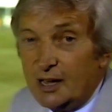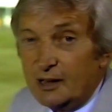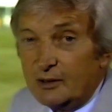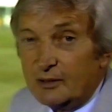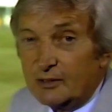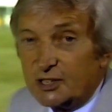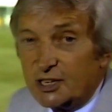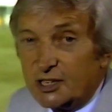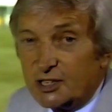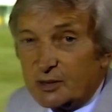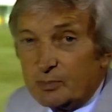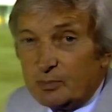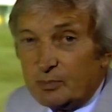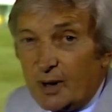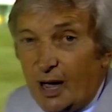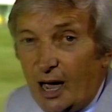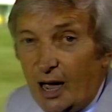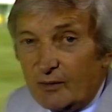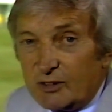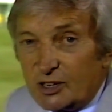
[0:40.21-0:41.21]
I've seen some
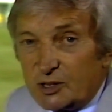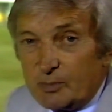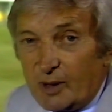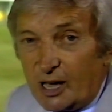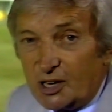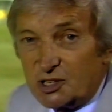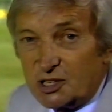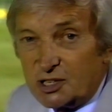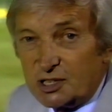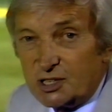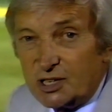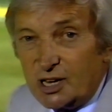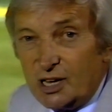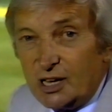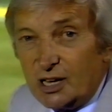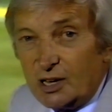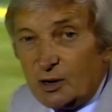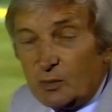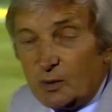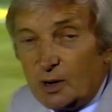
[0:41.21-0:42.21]
marvellous matches
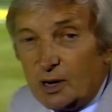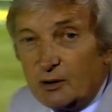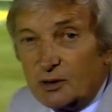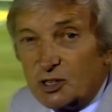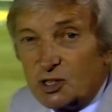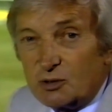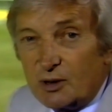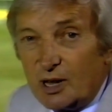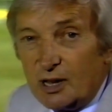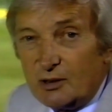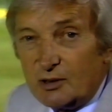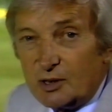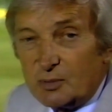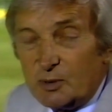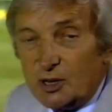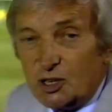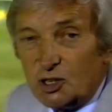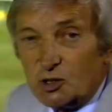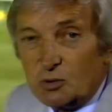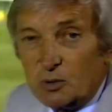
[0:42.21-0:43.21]
where Australia has
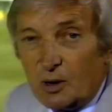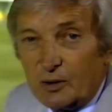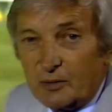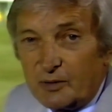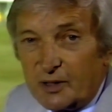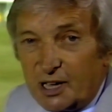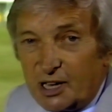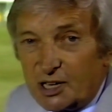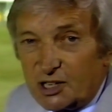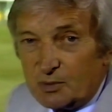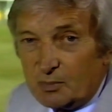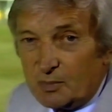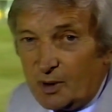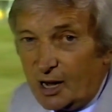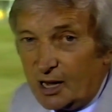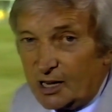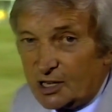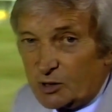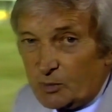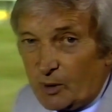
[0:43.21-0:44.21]
been 12,000
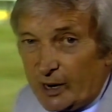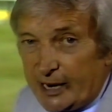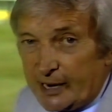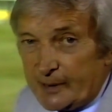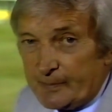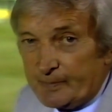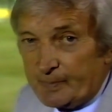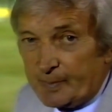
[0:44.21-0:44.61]
miles away.